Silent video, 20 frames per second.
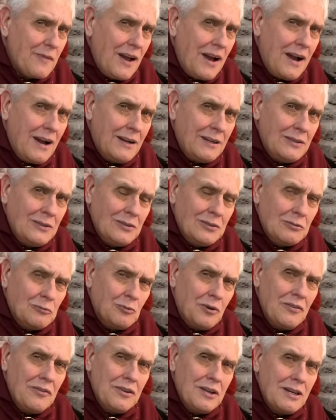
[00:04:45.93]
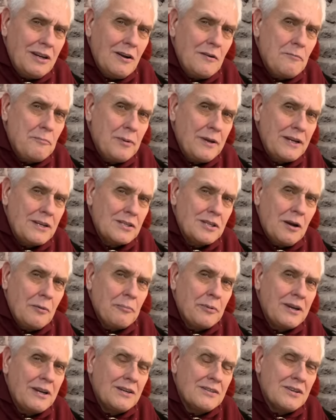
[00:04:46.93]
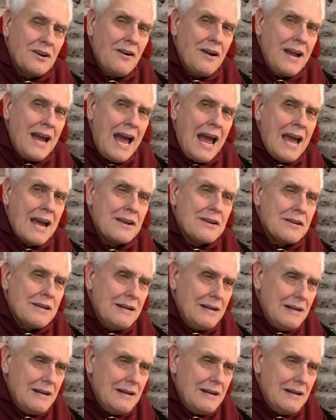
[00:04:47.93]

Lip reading: And one thing I've picked up, because I had